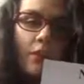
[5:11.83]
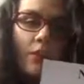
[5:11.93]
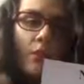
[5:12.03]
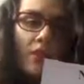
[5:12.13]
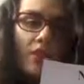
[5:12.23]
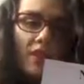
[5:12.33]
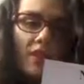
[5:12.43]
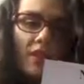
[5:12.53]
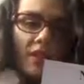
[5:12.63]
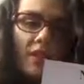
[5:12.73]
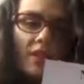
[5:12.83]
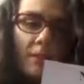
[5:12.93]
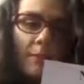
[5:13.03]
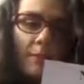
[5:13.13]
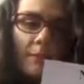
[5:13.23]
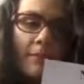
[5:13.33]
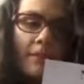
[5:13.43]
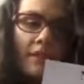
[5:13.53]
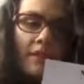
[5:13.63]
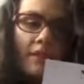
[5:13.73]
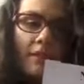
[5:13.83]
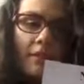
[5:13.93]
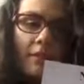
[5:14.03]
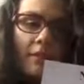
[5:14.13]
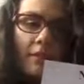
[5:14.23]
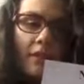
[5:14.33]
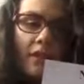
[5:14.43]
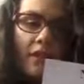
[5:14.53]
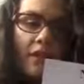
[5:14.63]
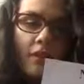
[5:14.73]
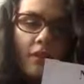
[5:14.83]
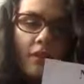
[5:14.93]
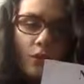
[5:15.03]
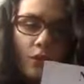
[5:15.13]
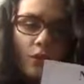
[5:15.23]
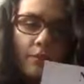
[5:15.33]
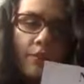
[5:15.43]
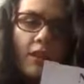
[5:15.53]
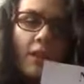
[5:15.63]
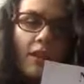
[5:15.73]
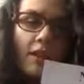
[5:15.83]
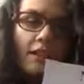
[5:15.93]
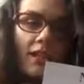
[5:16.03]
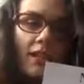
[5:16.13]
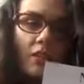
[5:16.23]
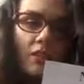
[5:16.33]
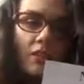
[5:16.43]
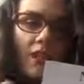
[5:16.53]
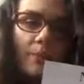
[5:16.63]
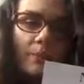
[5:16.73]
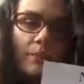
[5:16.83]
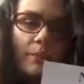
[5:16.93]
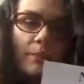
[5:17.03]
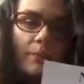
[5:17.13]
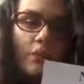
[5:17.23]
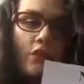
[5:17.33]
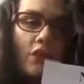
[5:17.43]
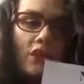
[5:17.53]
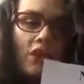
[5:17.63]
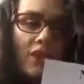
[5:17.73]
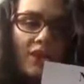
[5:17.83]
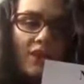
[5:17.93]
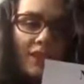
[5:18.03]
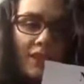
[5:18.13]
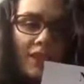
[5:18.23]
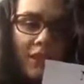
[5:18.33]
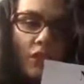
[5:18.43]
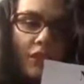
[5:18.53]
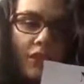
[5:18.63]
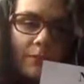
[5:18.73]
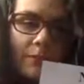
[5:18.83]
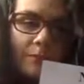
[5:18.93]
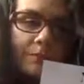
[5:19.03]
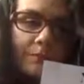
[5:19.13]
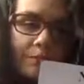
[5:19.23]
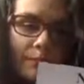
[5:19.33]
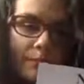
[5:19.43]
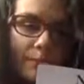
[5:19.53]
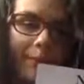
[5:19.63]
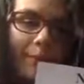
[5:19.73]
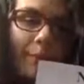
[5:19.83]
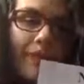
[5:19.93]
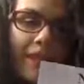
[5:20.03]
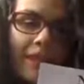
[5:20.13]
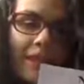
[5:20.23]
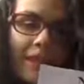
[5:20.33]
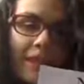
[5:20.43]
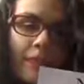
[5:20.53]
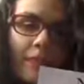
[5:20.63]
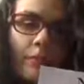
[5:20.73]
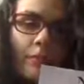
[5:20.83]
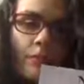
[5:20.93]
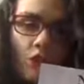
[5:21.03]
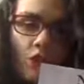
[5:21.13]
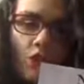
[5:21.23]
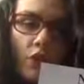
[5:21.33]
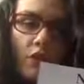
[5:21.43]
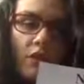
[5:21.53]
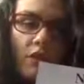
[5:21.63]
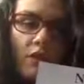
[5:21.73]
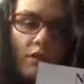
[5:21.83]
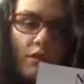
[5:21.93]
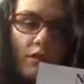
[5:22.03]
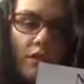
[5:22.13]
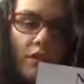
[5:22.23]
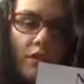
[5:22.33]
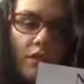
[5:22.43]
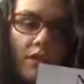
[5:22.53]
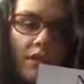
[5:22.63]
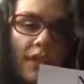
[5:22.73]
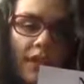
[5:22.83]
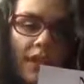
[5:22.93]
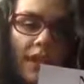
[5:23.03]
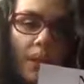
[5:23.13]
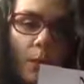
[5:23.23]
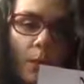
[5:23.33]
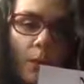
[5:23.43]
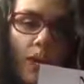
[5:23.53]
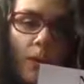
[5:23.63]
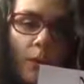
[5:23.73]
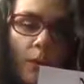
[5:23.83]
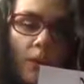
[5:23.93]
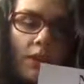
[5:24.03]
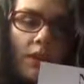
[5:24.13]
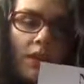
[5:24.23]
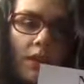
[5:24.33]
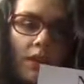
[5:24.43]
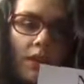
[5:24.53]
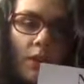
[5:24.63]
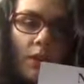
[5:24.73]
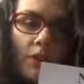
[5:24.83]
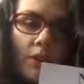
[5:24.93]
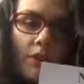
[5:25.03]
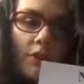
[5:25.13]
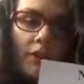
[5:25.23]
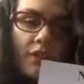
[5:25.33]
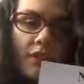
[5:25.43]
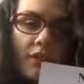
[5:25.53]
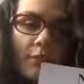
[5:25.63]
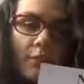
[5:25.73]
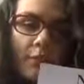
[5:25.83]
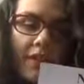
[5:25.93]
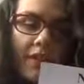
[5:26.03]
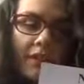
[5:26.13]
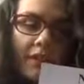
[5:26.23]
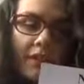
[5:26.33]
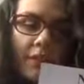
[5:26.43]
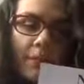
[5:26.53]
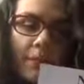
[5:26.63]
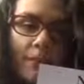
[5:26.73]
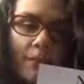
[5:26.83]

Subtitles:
So 3 genders, masculine, feminine, neutral. 3 roda, muški, ženski, srednji rod. Prijatelj, muški rod, it doesn't end with a vowel, it ends with a consonant, prijatelj.